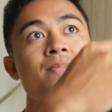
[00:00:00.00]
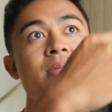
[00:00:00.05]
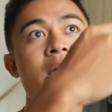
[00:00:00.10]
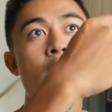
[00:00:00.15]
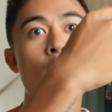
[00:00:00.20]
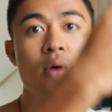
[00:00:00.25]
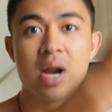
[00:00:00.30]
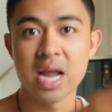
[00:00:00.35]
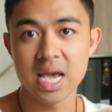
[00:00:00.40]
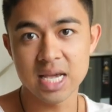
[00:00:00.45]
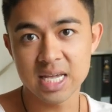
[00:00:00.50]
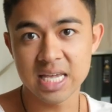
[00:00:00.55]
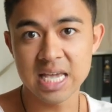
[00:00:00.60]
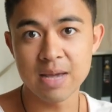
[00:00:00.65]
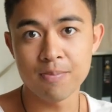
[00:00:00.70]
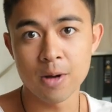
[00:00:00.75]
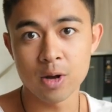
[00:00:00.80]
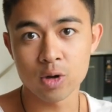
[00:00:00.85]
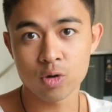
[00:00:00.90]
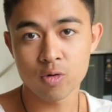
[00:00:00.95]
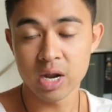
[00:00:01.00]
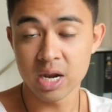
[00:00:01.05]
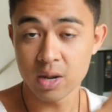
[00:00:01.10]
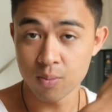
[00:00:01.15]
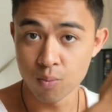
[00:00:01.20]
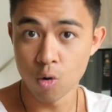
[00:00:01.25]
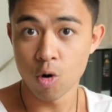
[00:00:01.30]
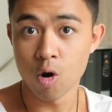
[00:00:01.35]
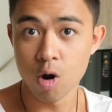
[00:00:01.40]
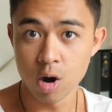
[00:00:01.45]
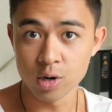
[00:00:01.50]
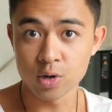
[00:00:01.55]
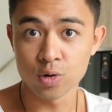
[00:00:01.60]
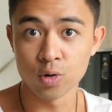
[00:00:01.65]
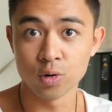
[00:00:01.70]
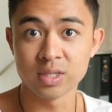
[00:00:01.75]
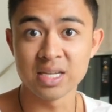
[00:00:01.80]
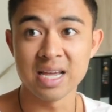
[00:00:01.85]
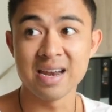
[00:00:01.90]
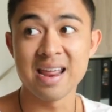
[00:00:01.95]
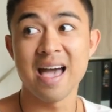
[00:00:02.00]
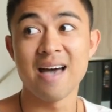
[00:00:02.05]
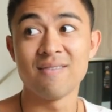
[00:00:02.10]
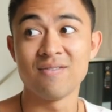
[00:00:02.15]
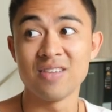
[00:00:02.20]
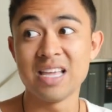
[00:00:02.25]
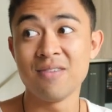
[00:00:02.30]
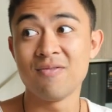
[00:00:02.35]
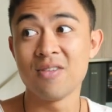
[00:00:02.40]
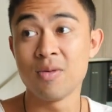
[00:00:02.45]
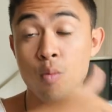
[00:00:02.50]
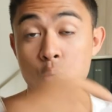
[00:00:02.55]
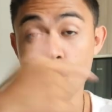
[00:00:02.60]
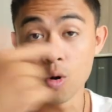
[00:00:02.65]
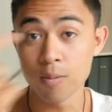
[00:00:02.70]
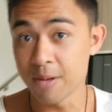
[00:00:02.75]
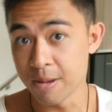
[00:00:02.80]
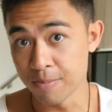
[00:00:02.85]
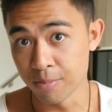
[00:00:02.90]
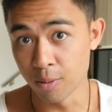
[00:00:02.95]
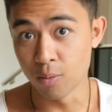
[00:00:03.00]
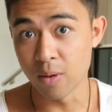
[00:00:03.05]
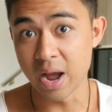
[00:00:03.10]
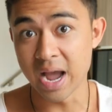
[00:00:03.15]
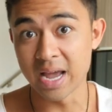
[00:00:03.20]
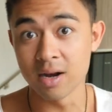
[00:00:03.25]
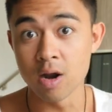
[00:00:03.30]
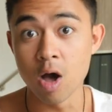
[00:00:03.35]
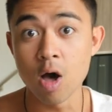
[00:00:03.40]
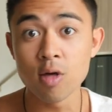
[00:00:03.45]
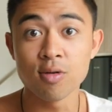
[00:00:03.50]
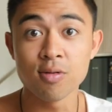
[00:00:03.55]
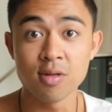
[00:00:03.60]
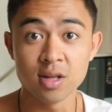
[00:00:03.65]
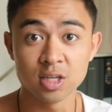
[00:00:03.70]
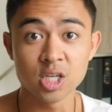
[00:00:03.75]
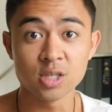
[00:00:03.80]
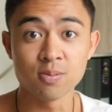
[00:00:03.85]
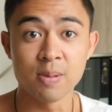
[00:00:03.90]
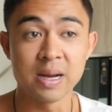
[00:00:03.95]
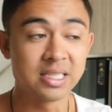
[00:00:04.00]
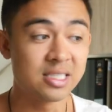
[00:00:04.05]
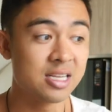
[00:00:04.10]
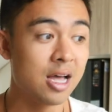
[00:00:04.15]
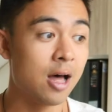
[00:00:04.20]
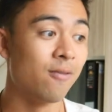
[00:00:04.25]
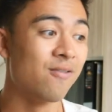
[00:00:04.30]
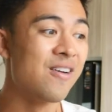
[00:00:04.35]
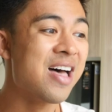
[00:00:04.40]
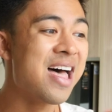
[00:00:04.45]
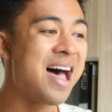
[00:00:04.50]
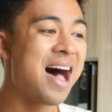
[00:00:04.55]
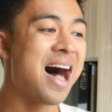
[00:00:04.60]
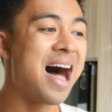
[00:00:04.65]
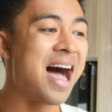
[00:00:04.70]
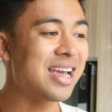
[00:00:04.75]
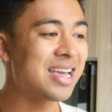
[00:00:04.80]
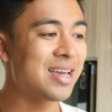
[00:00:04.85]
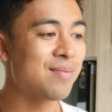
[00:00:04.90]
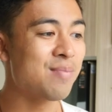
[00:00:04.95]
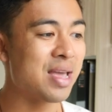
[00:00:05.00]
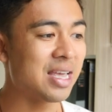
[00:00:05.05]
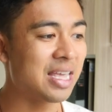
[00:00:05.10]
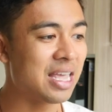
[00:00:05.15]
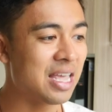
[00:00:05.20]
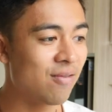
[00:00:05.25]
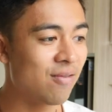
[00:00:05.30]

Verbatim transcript: that when I keep on creating more articles and have even more people write other than just myself, I can make